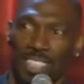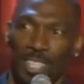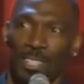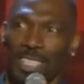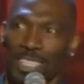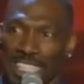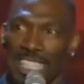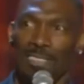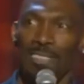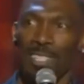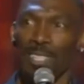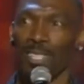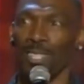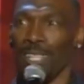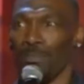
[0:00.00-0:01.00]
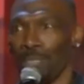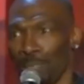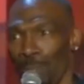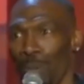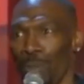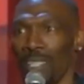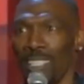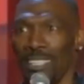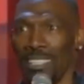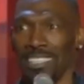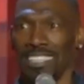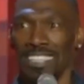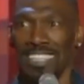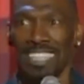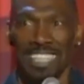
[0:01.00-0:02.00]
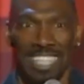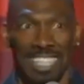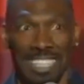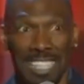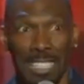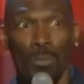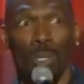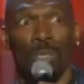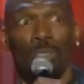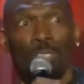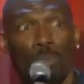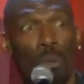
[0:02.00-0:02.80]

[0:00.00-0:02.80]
turn the TV on. I'm smoking it. And anyone who